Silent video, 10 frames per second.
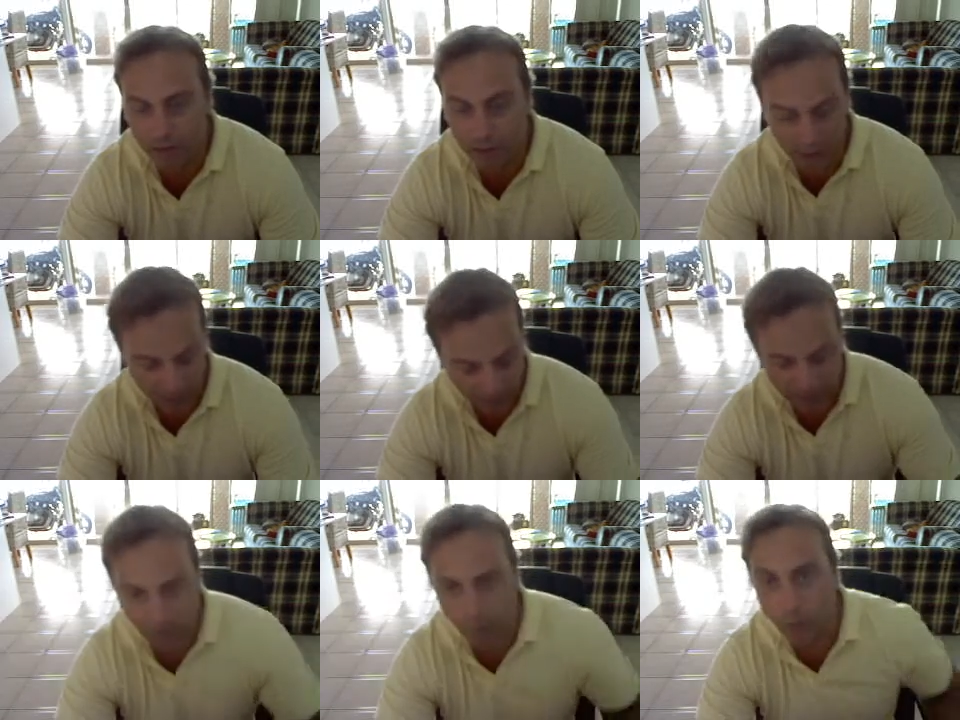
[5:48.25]
concede
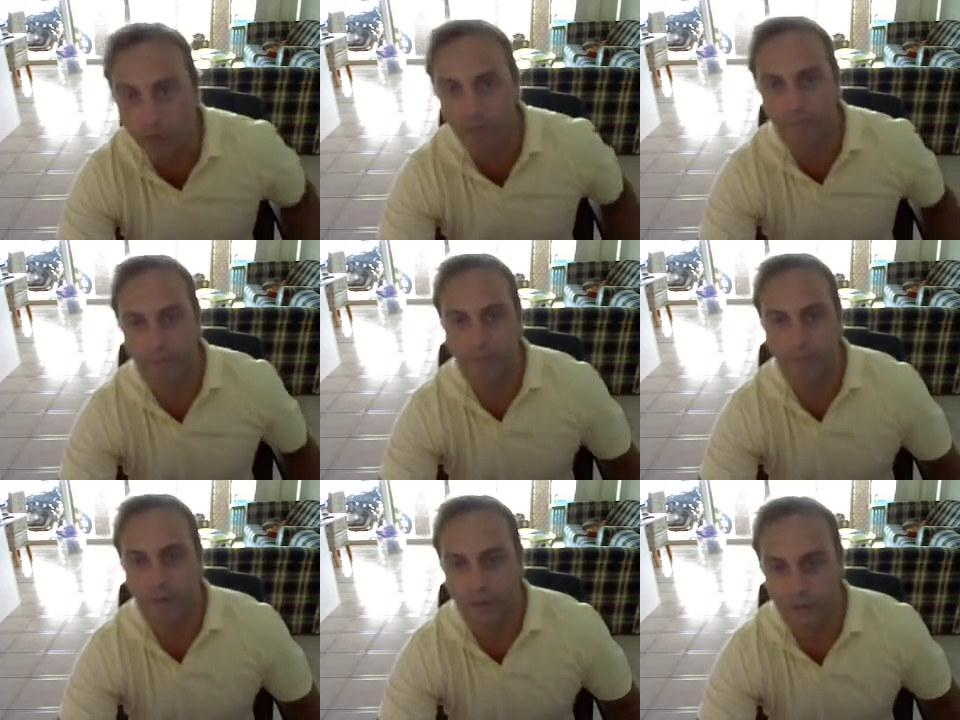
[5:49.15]
that point.
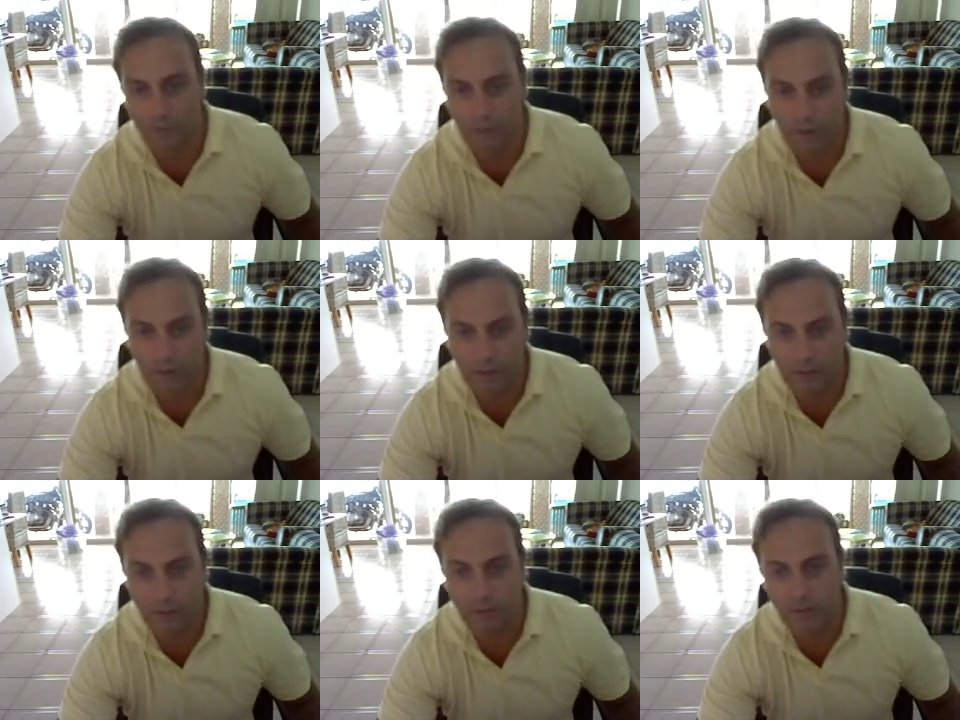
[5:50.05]
And
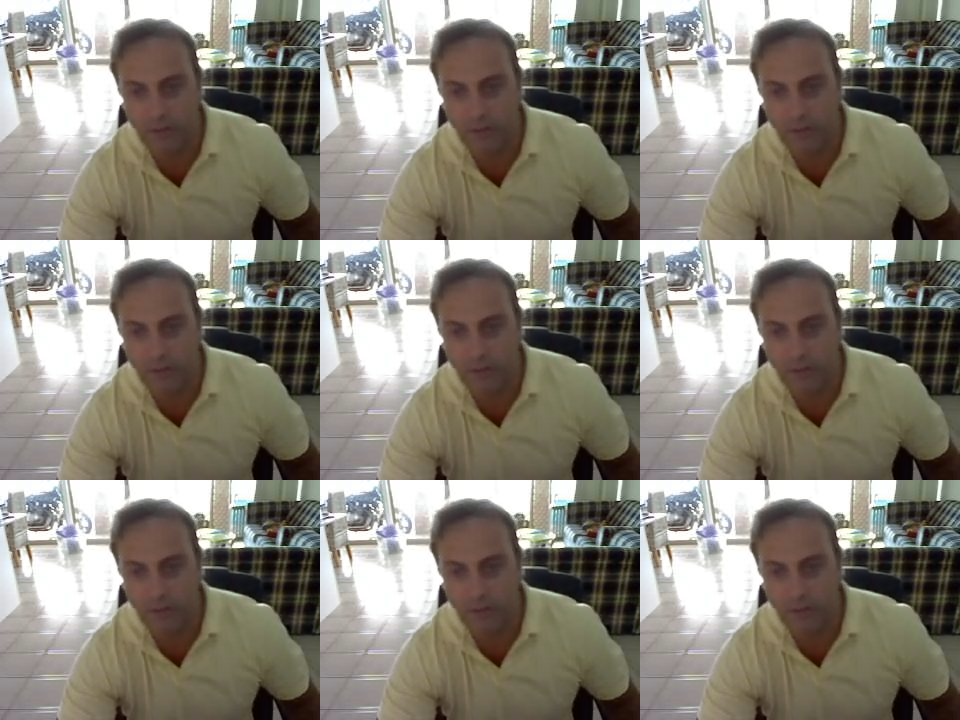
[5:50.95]
thanks for